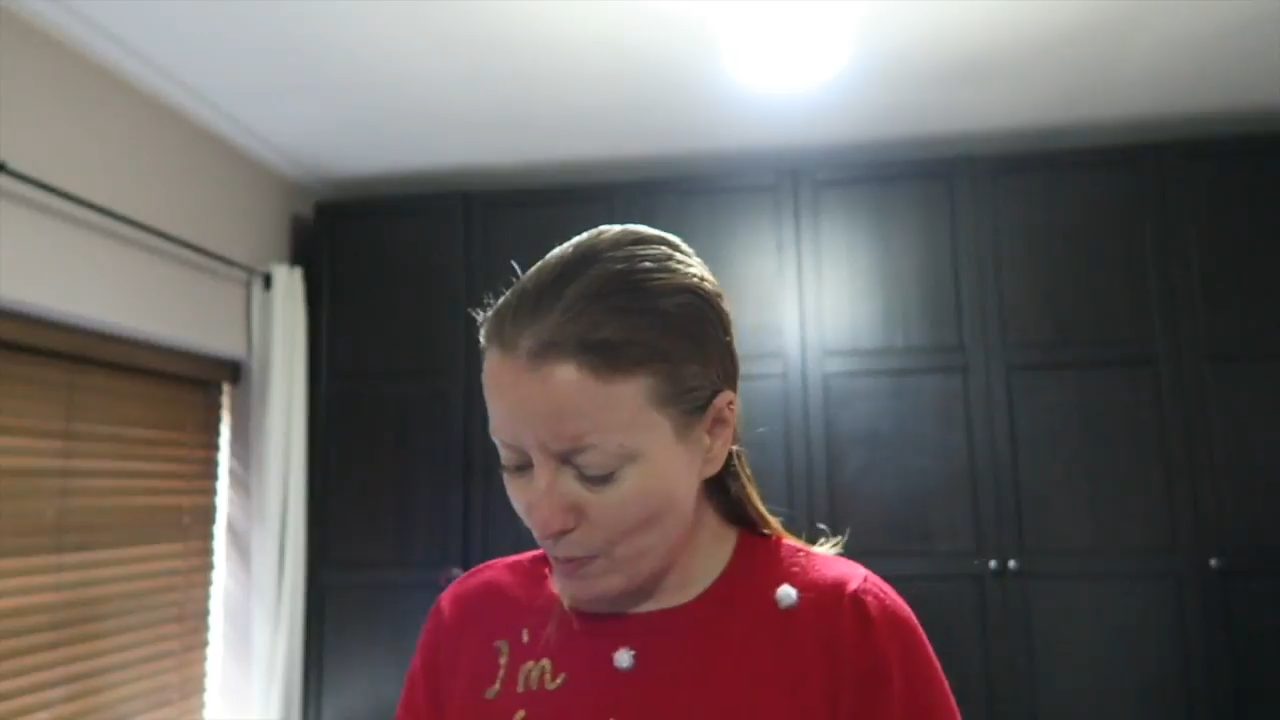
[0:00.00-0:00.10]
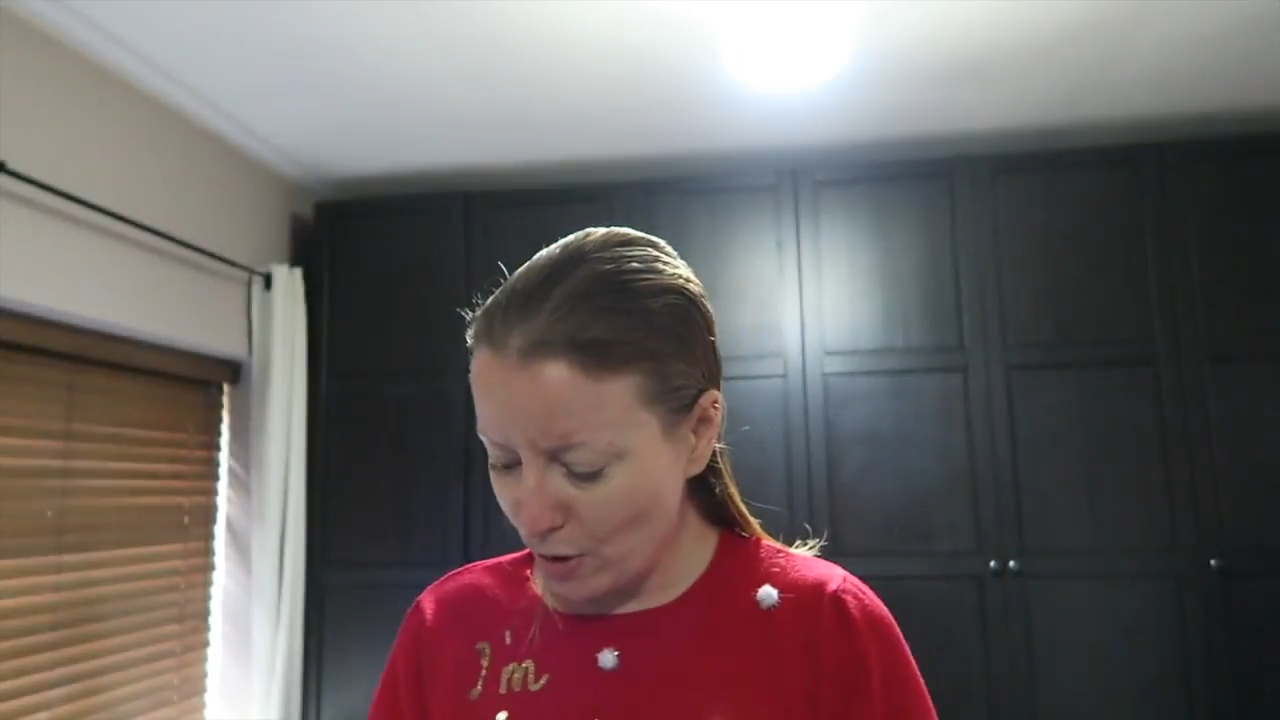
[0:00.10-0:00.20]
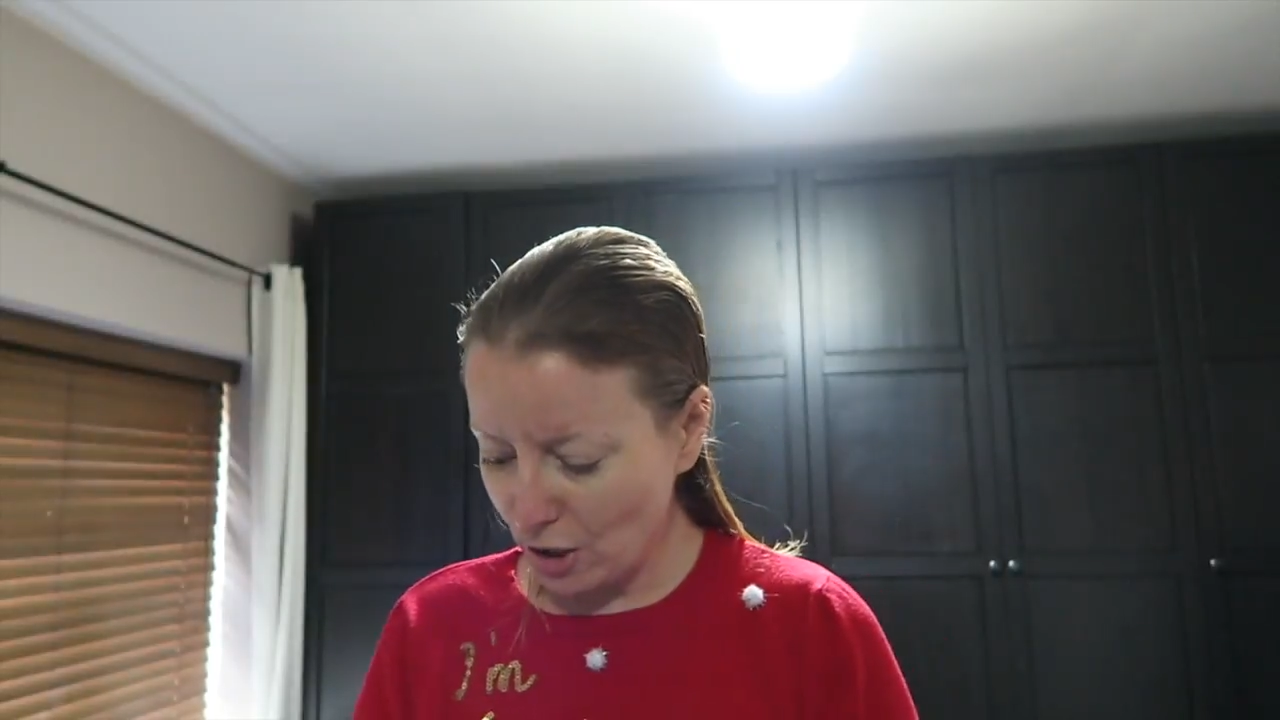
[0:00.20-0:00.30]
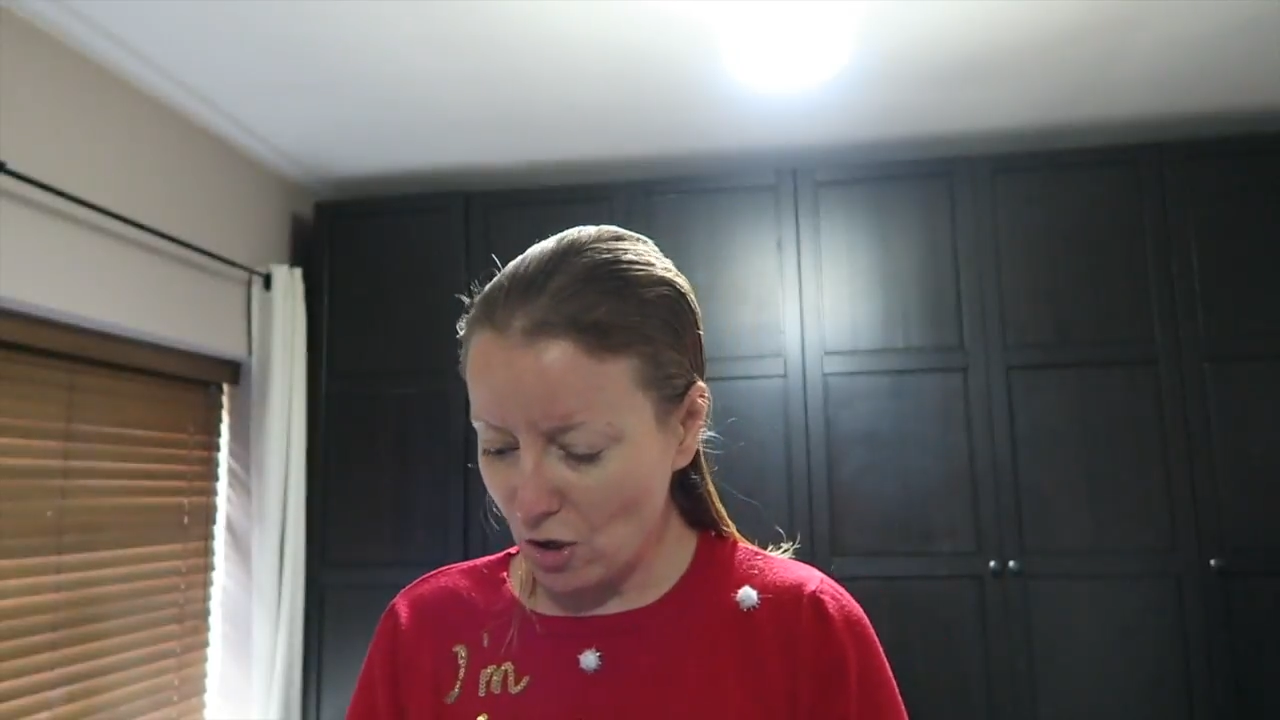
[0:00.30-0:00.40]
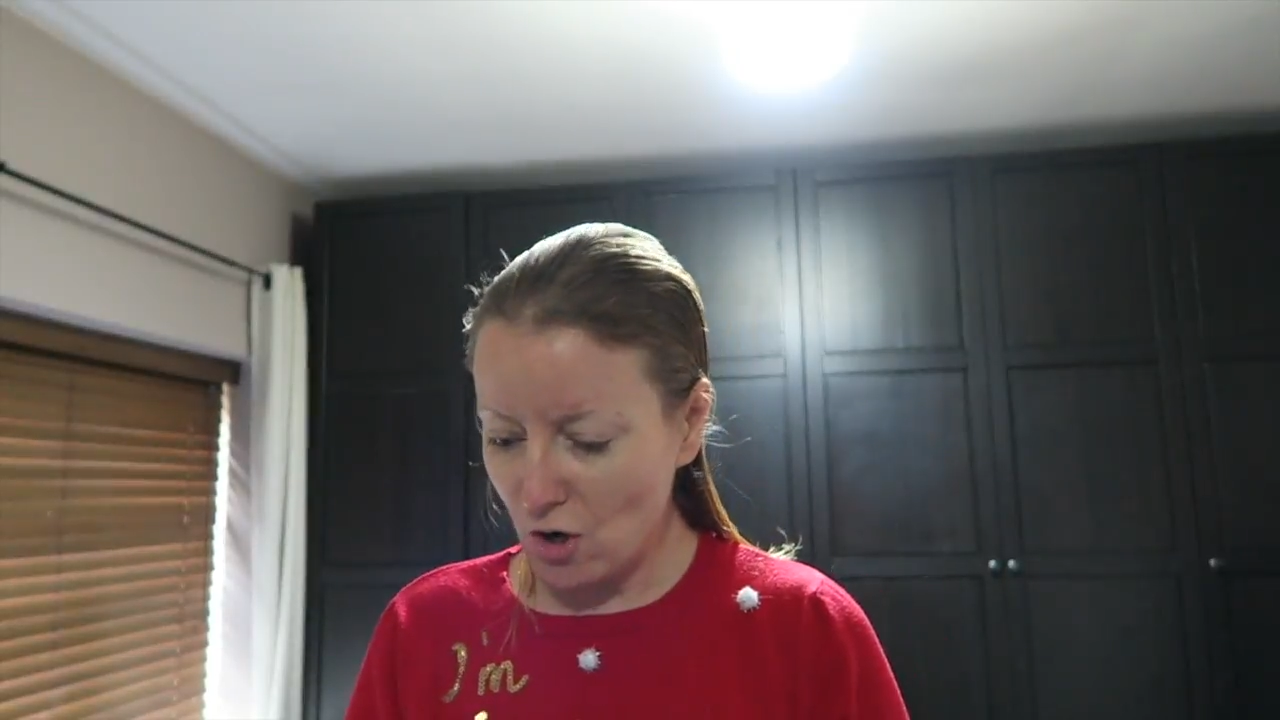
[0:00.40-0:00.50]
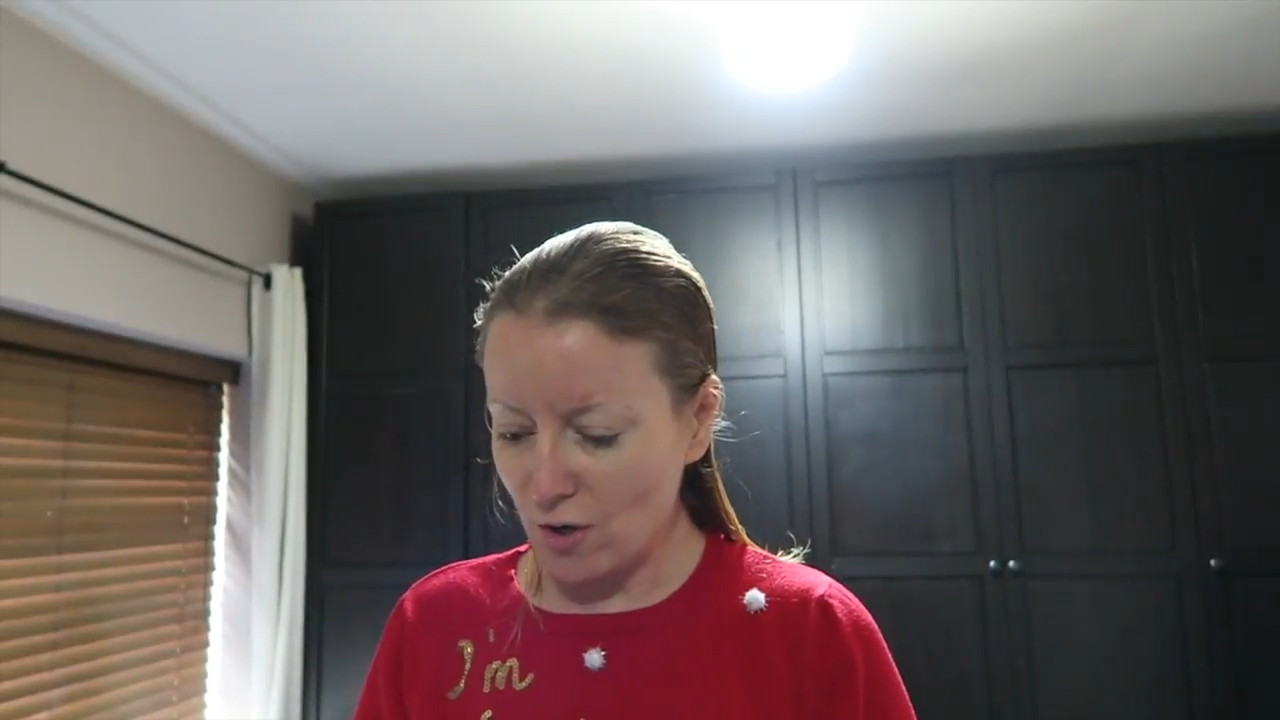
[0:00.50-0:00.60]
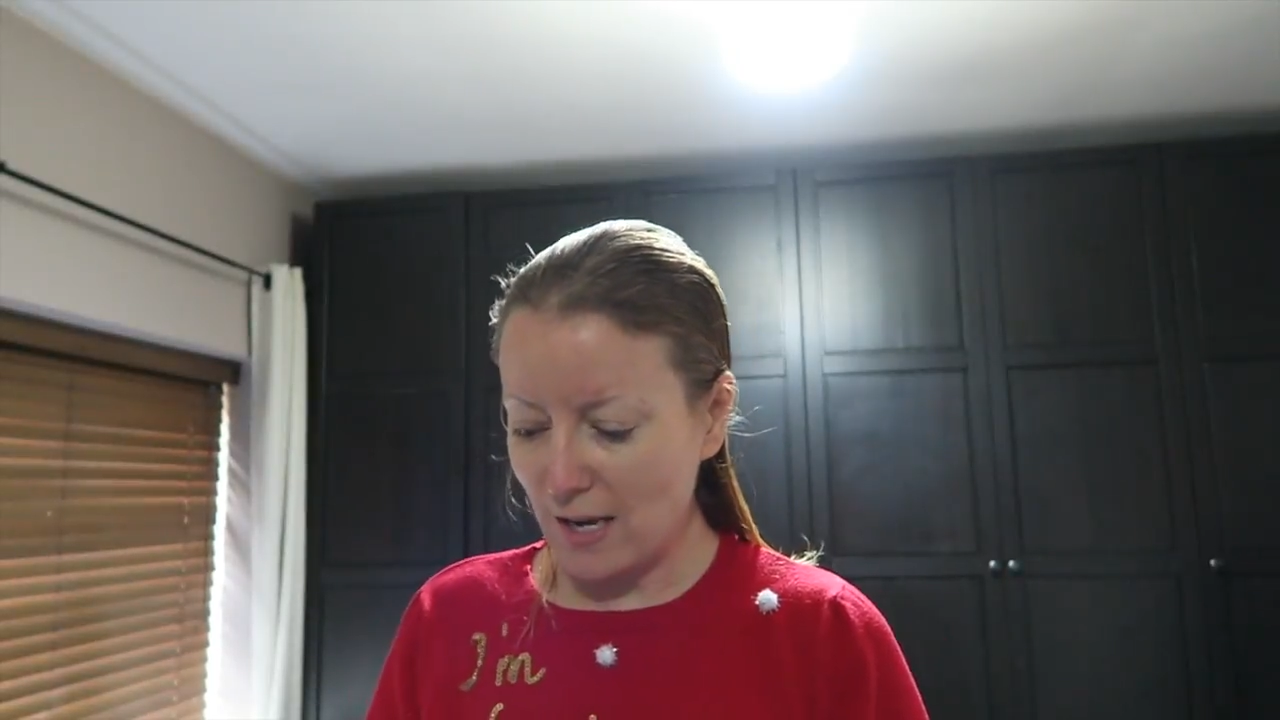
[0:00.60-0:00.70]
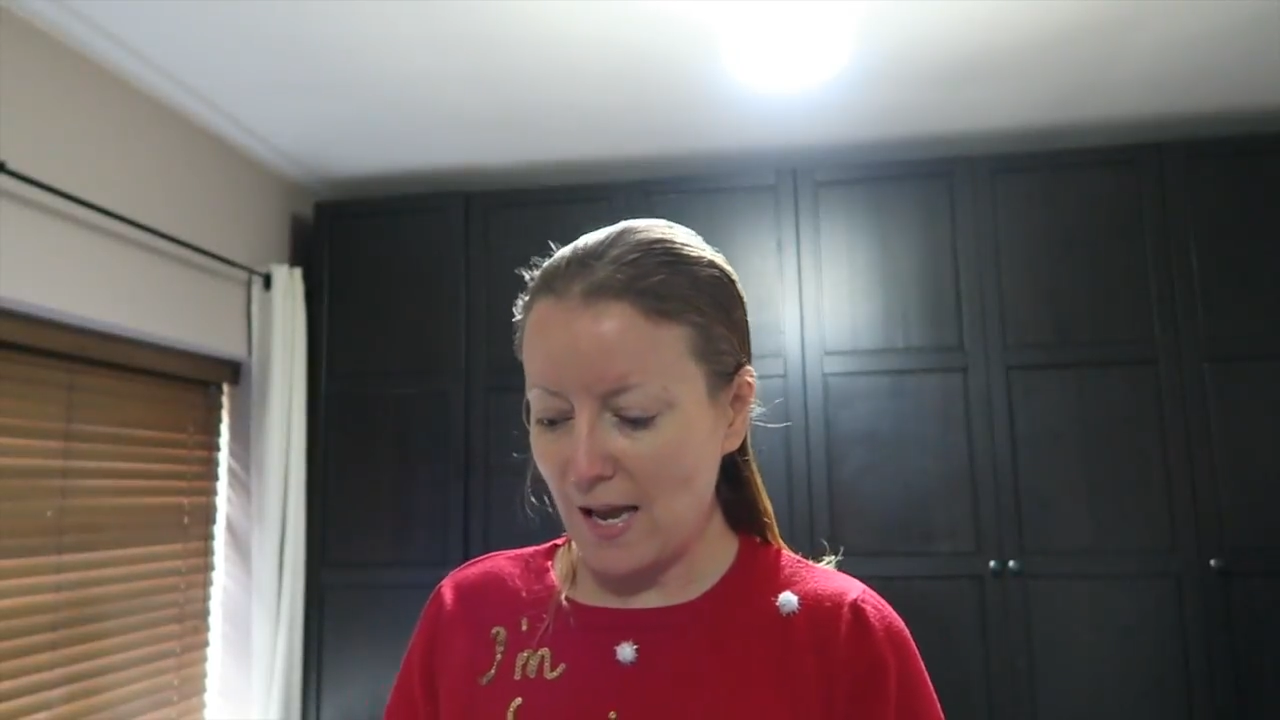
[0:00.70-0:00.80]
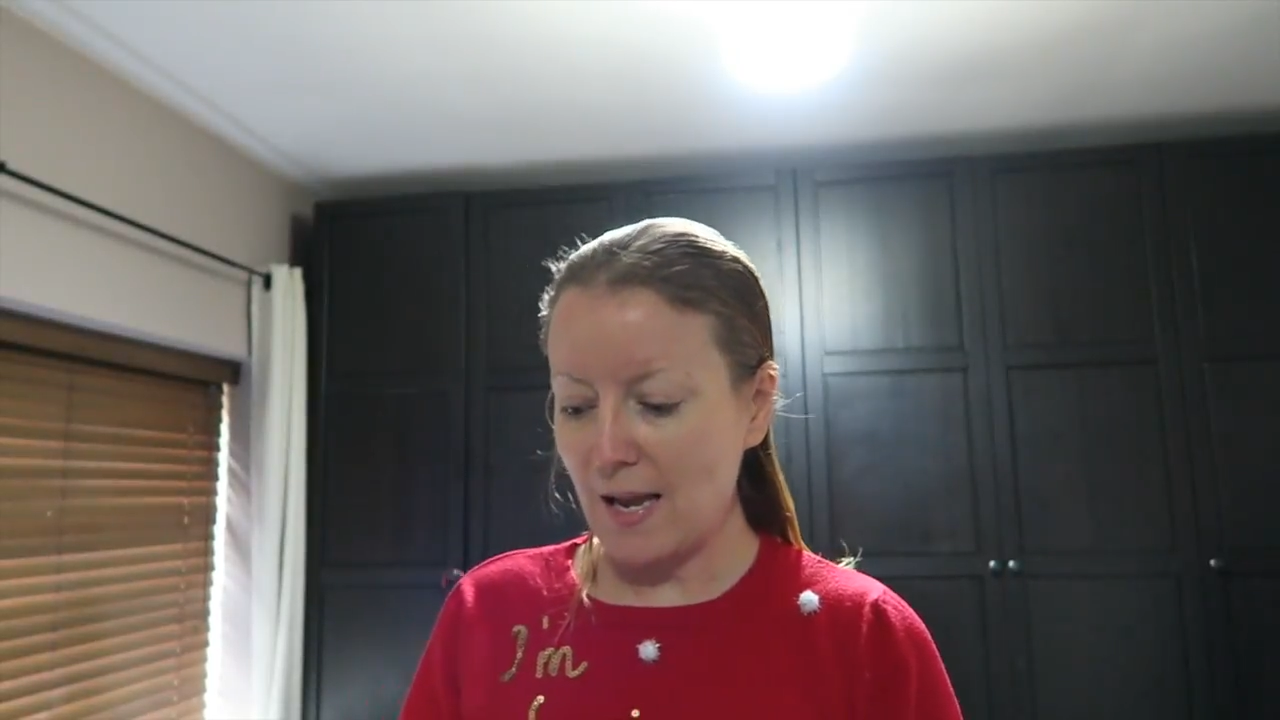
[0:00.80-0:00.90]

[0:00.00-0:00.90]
putting on